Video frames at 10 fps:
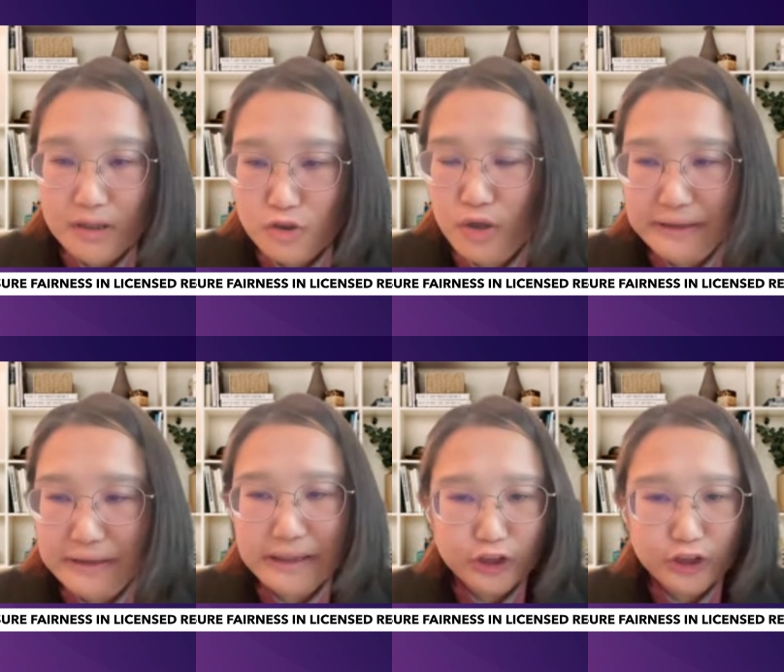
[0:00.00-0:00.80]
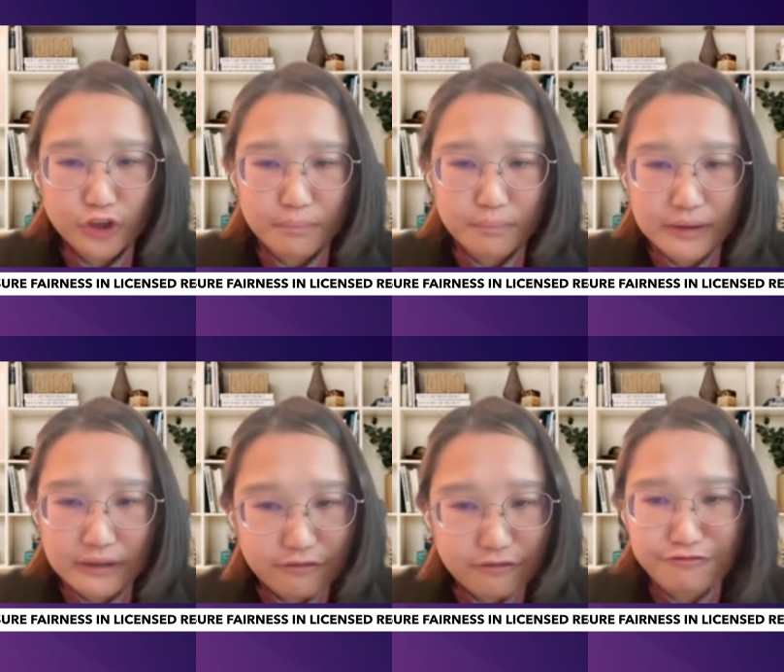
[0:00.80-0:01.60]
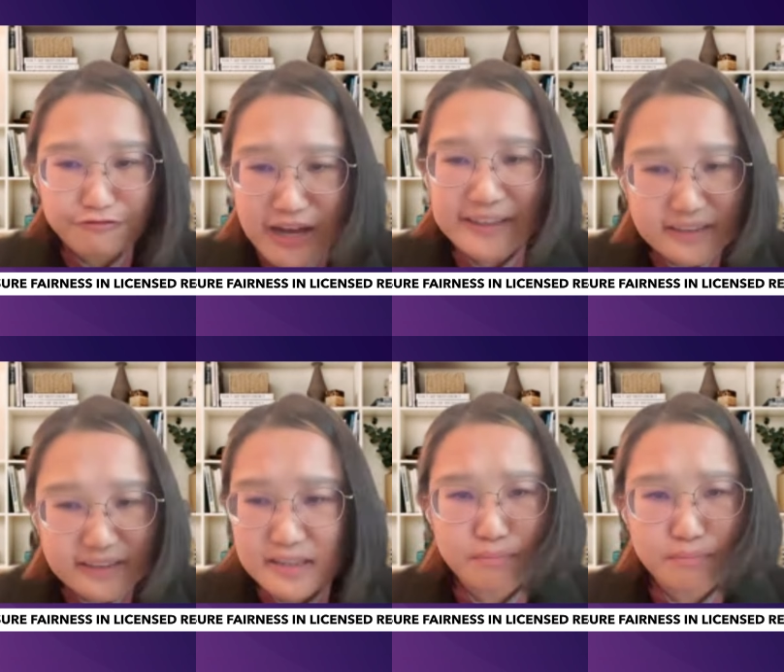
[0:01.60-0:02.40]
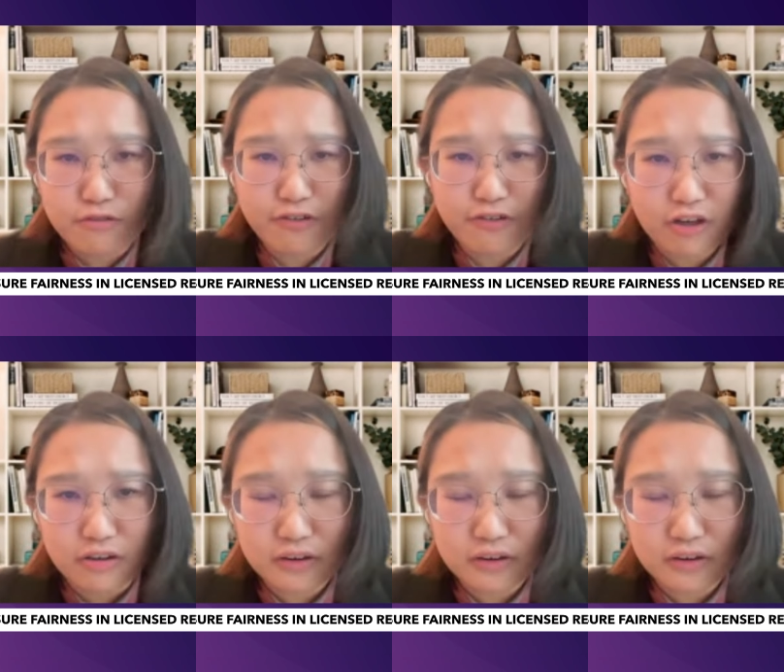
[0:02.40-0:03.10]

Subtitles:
So okay. I think it be fair and accessible for all.